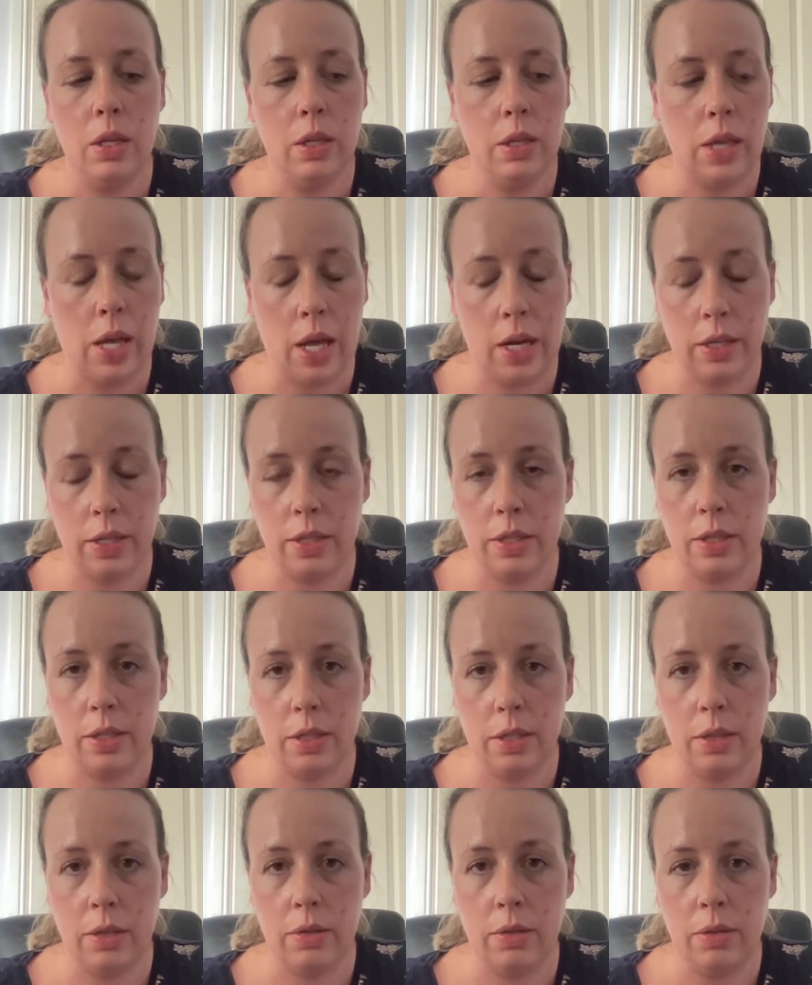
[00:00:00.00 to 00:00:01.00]

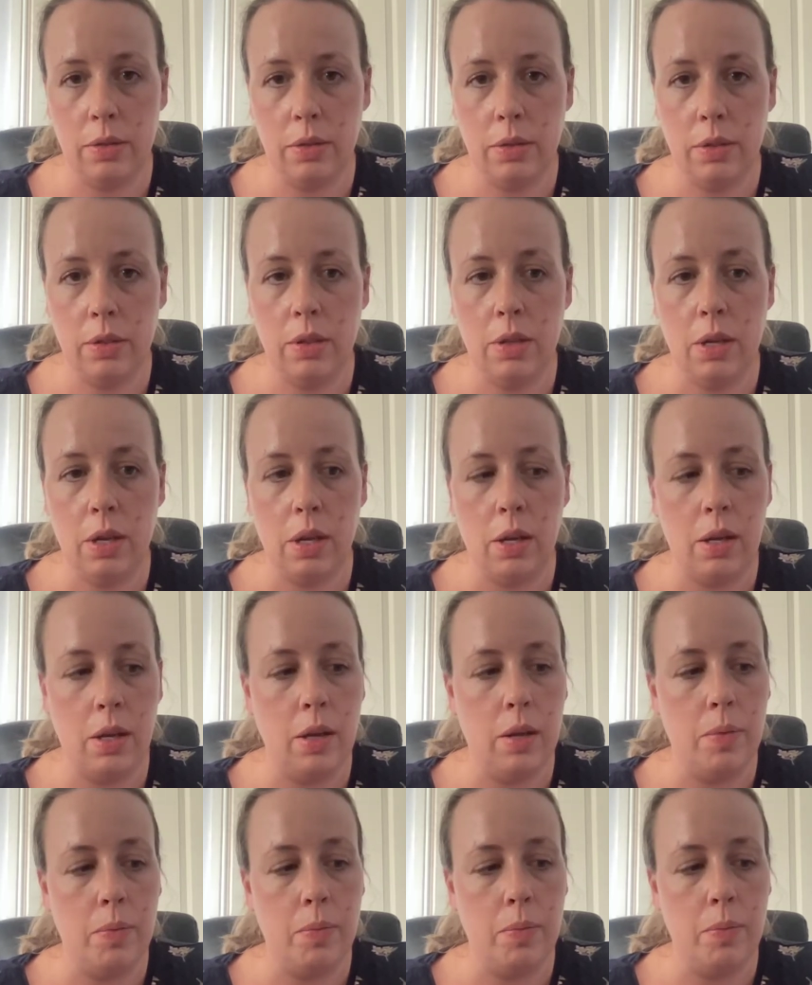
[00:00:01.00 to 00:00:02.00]
canister
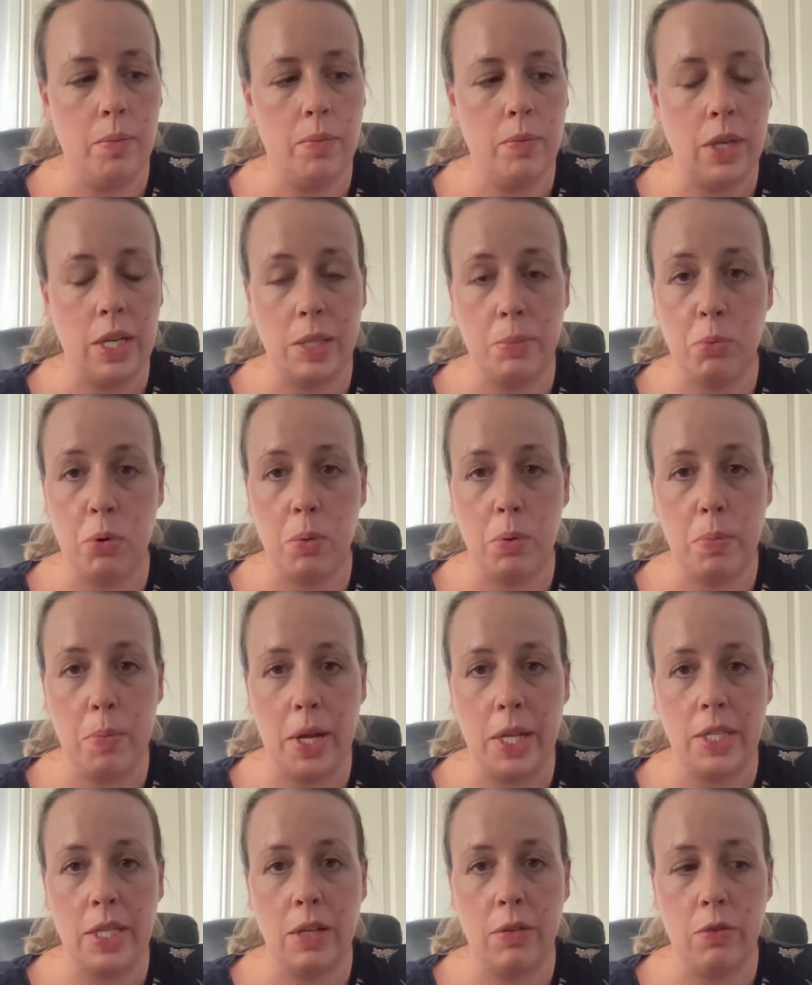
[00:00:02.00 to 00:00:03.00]
that is
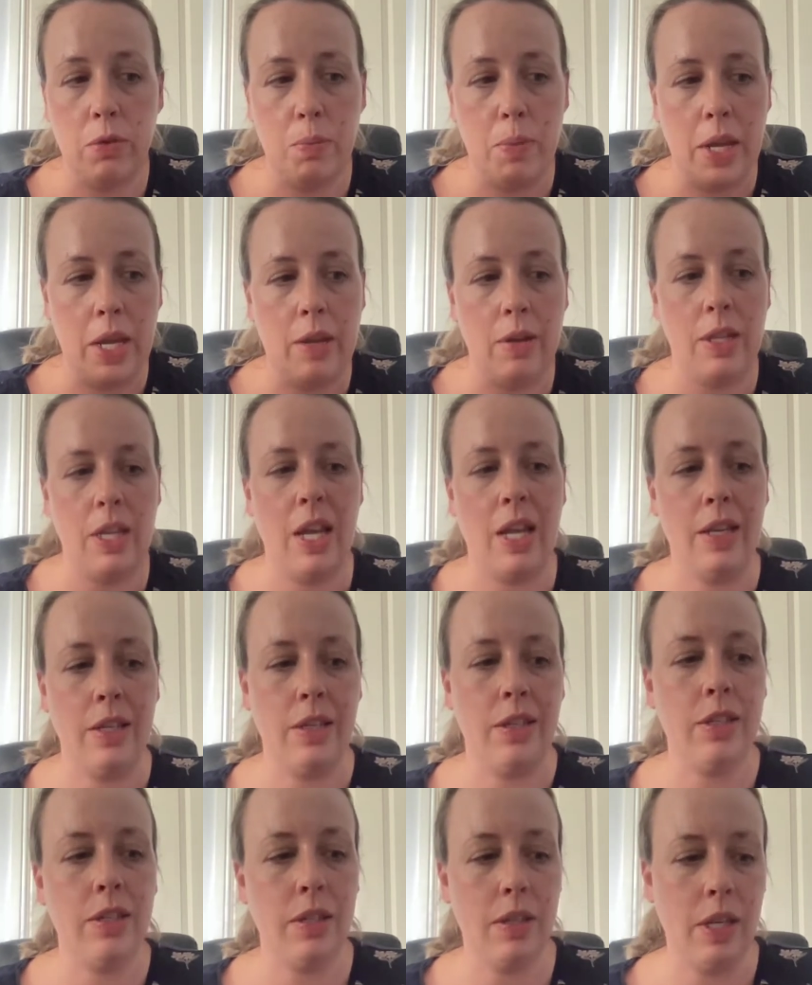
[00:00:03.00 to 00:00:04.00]
problematic for me
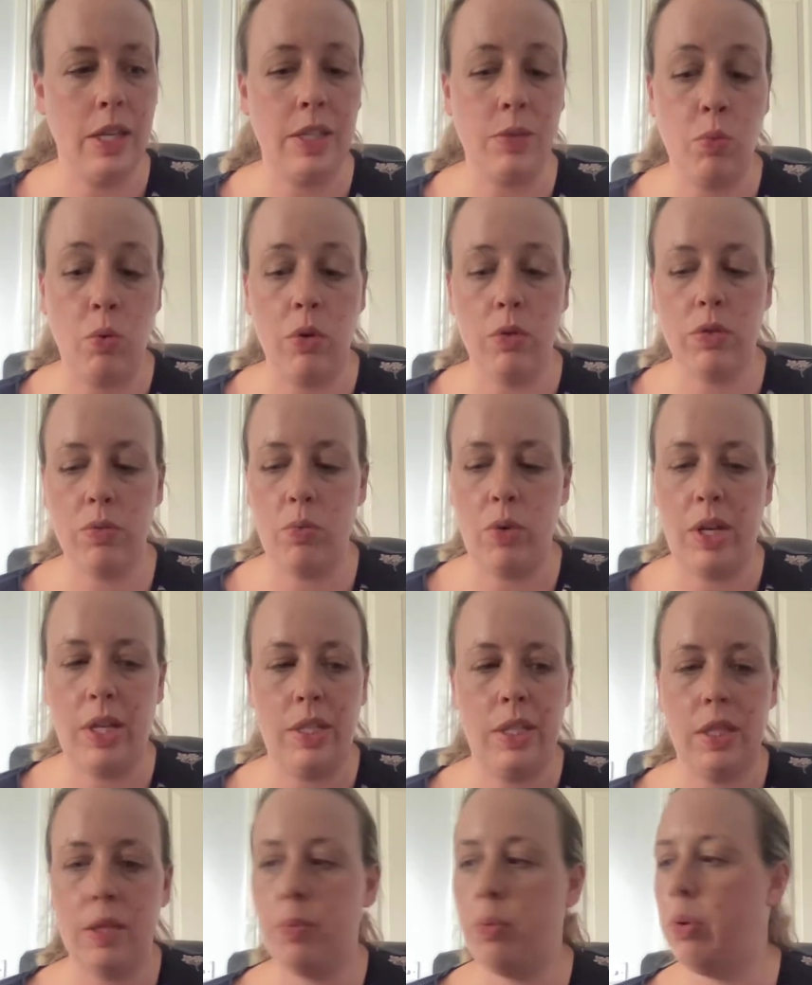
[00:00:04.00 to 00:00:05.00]
and is what's really
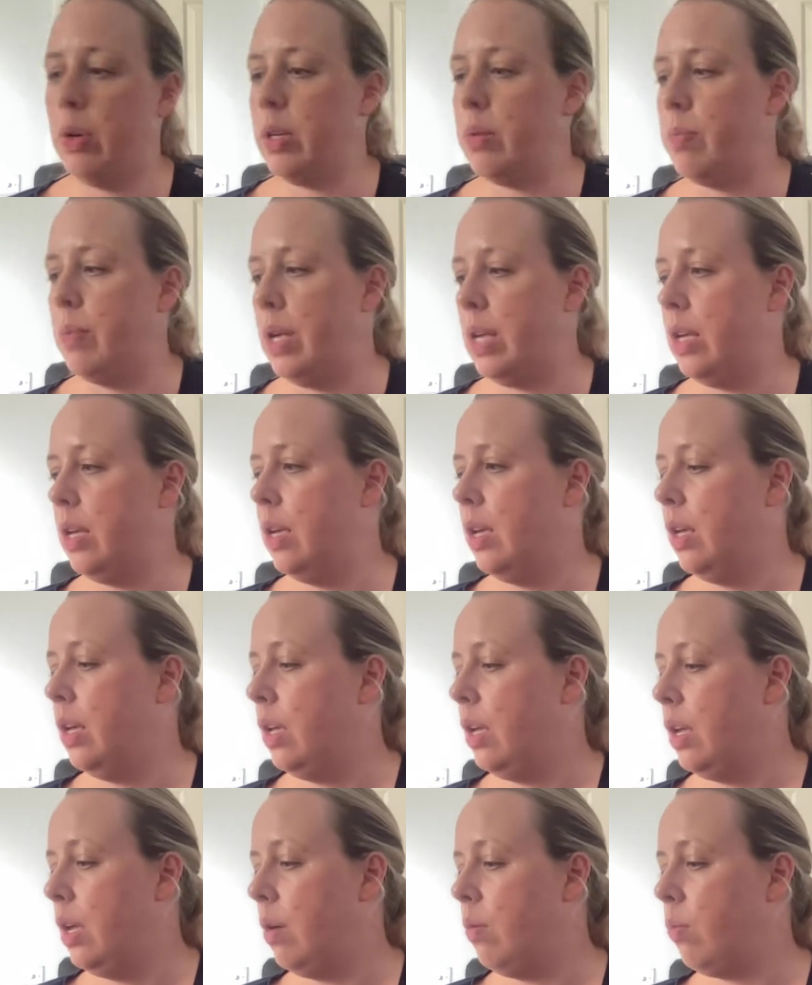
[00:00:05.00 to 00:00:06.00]
disappointed me
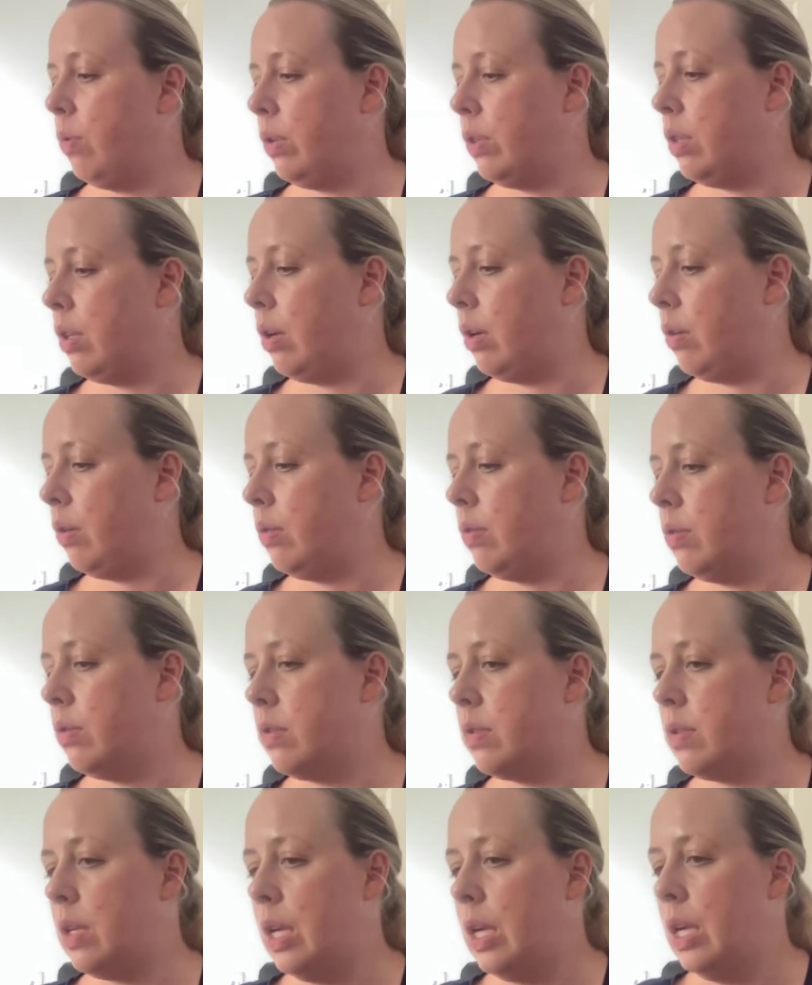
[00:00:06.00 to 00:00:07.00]
with
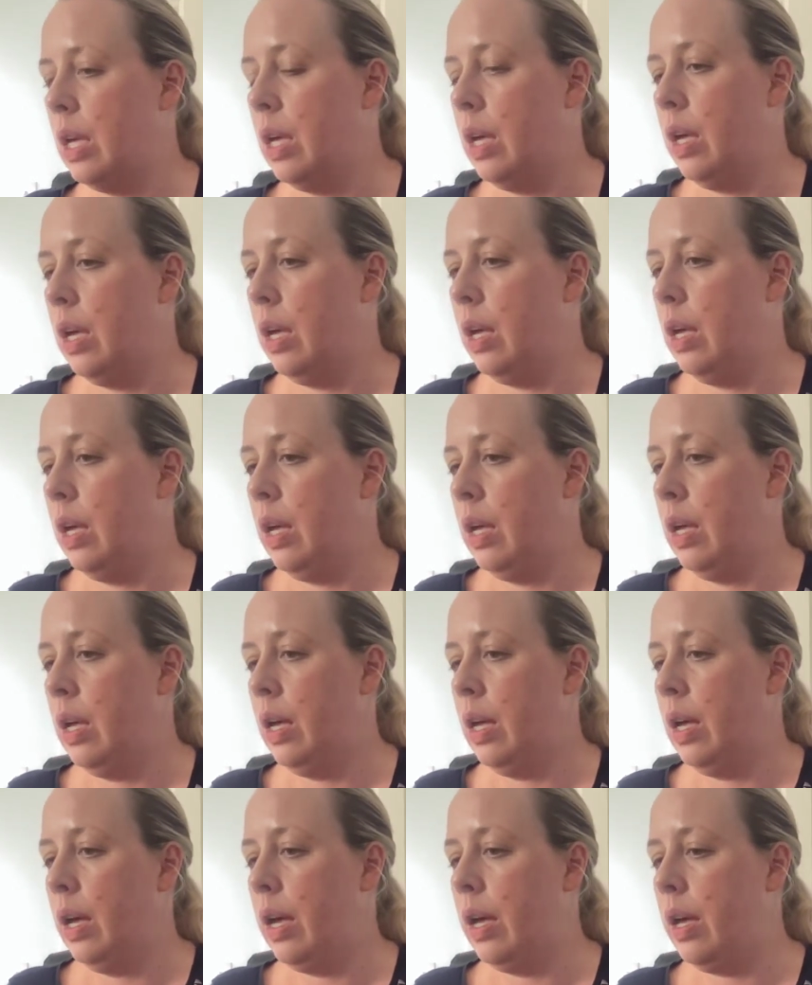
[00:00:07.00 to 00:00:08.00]
those.
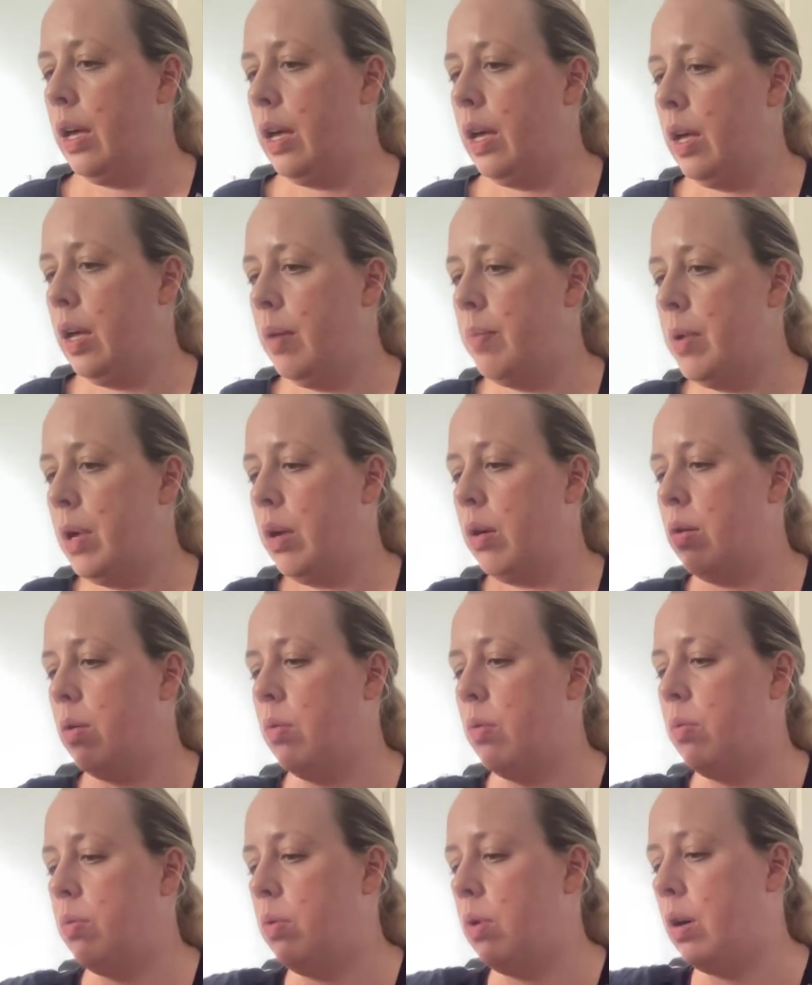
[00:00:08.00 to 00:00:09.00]

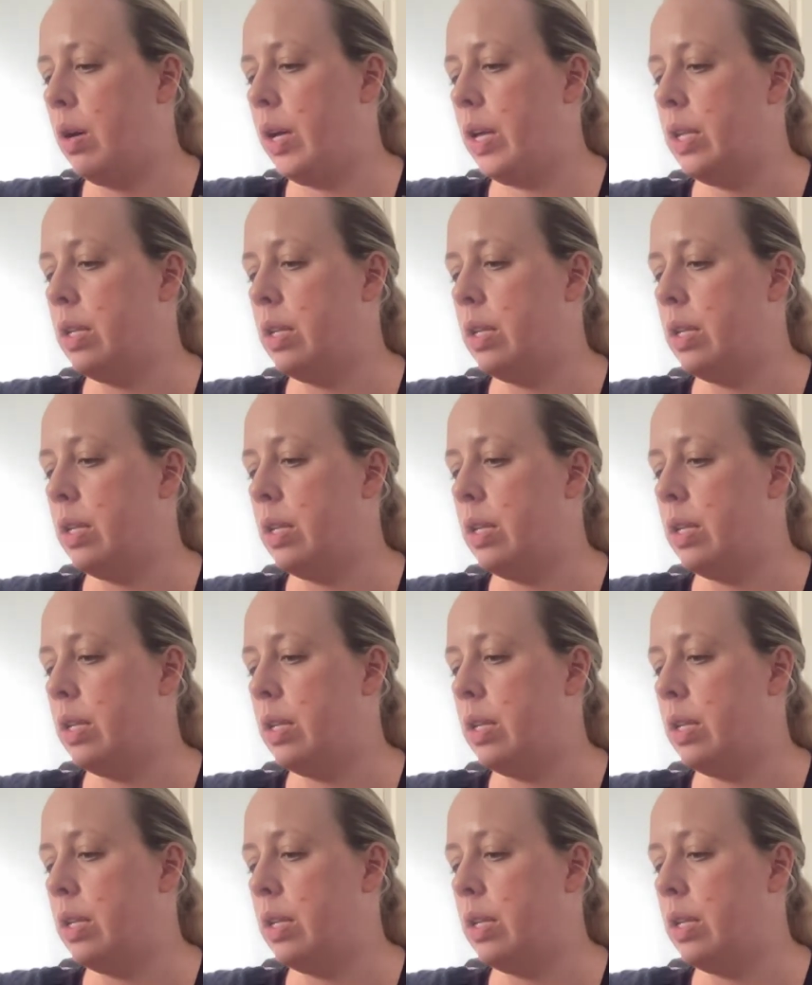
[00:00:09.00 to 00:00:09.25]
Right,